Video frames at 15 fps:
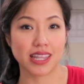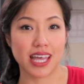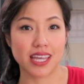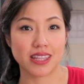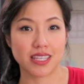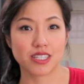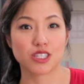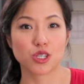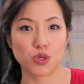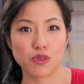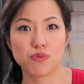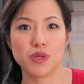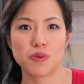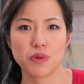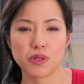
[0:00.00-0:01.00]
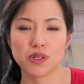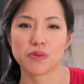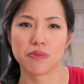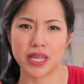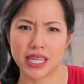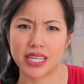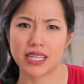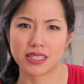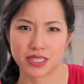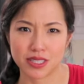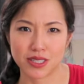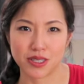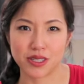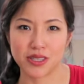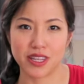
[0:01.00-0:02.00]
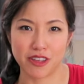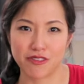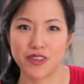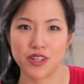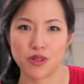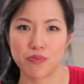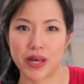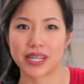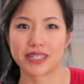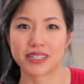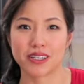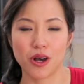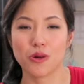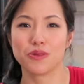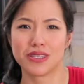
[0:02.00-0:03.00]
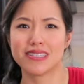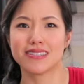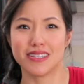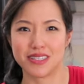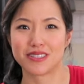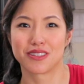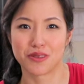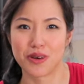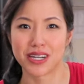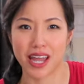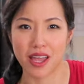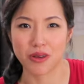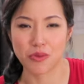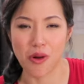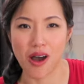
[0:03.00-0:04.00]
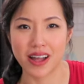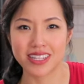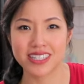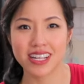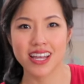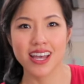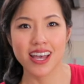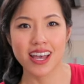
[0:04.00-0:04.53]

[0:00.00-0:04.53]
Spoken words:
it like this so if people are making dessert, they feel better. Oh, this is the one I want.